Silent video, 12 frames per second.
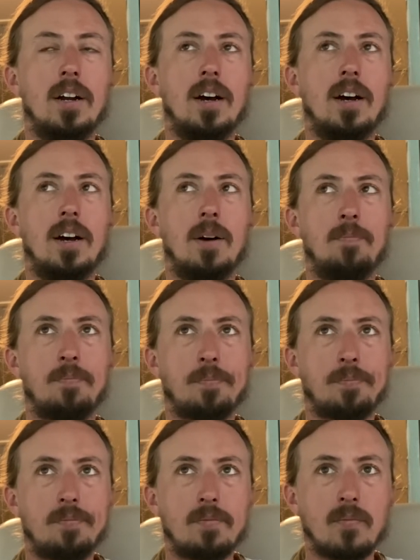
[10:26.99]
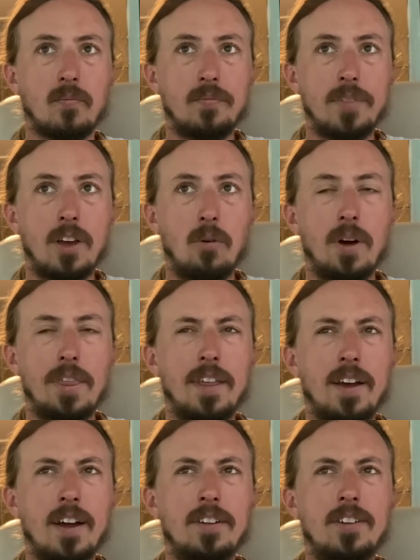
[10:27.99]
One
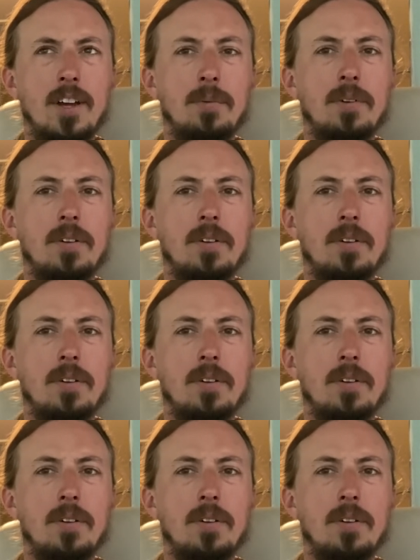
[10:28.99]
thing I seem